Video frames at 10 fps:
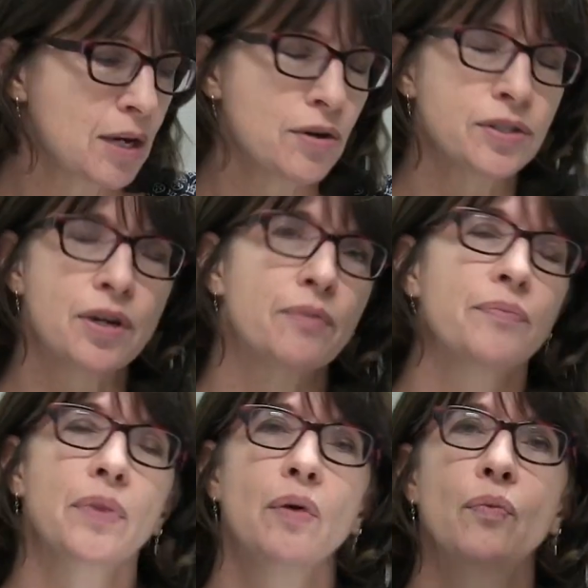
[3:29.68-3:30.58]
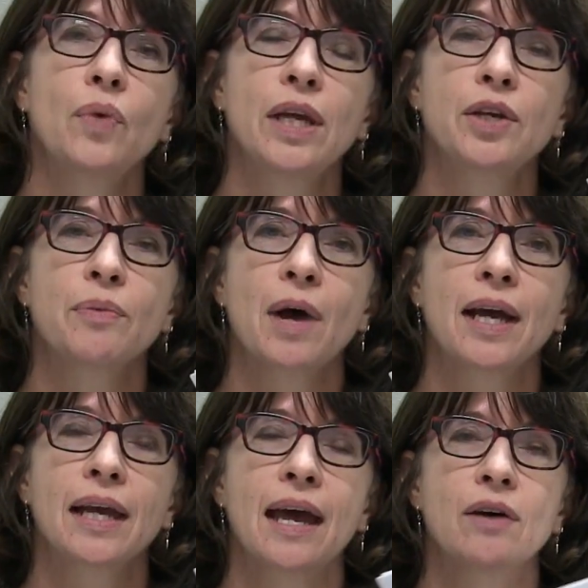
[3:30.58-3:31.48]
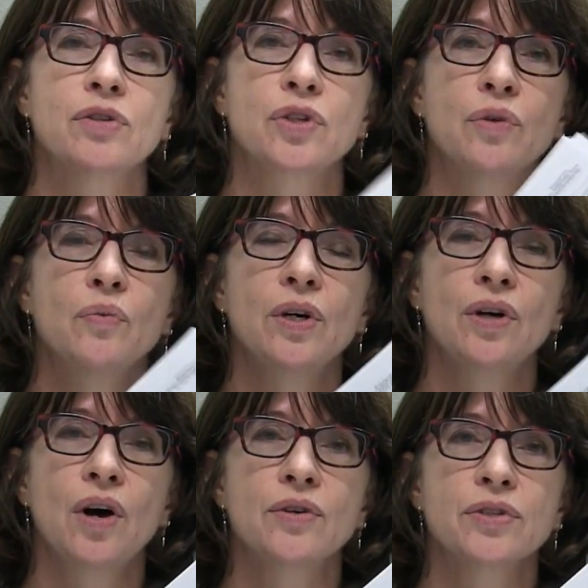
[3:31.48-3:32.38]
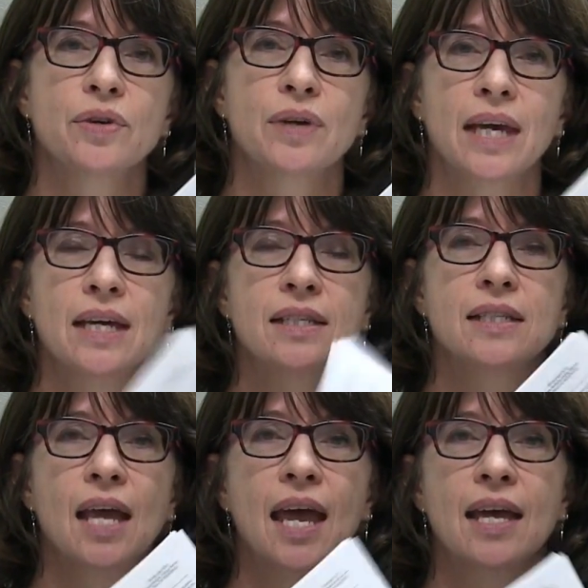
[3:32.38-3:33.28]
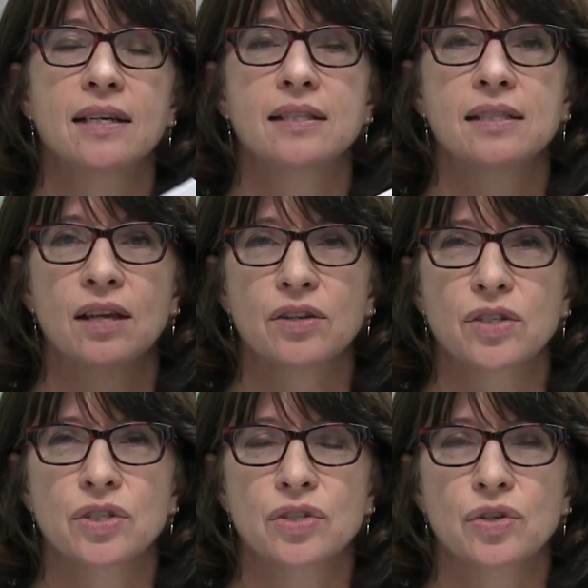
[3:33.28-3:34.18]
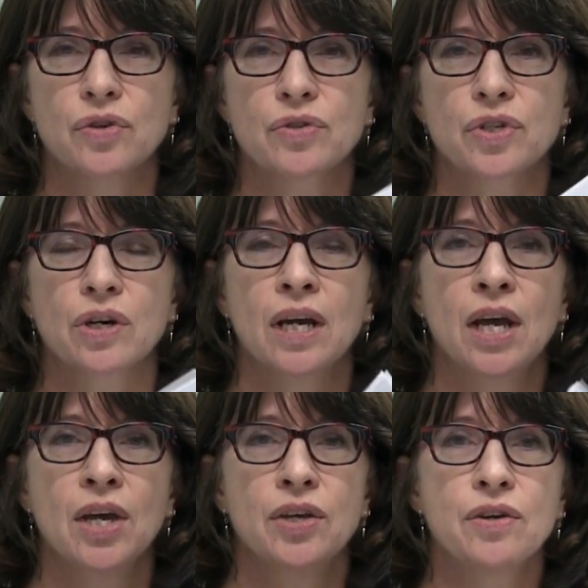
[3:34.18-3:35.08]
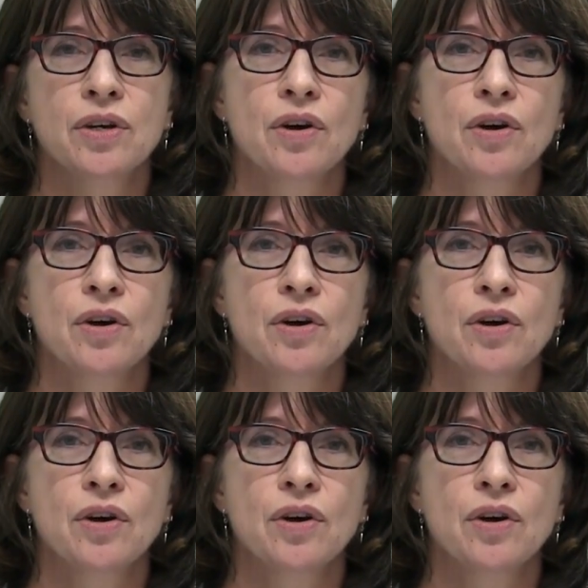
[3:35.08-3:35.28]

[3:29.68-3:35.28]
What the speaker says: also, when you're buying a house, you will also get a seller's disclosure. You can